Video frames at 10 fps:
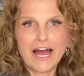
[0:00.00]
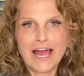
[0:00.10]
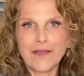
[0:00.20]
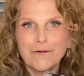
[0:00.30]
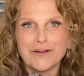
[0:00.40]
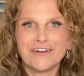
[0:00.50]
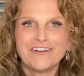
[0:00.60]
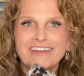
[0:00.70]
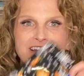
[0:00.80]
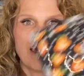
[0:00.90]
I
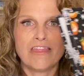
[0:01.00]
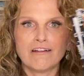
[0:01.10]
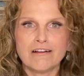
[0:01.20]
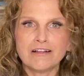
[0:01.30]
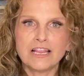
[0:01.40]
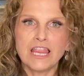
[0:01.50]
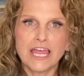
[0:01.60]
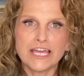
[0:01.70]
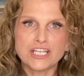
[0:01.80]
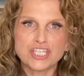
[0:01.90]
ordered another
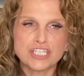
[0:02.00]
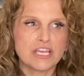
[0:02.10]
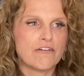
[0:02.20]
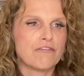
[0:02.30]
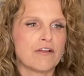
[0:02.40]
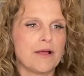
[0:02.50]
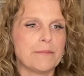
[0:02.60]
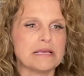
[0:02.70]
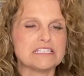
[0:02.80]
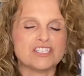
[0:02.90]
clutch
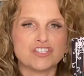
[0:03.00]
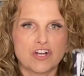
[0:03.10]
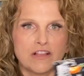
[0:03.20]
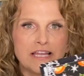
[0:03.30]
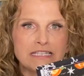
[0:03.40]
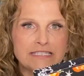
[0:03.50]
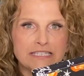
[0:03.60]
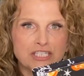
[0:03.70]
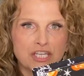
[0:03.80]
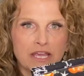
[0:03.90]
from Starlight
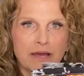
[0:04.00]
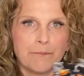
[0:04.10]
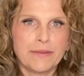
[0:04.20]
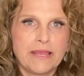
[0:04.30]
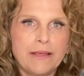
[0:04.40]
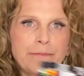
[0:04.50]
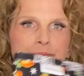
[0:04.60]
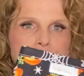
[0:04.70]
Stitching Company.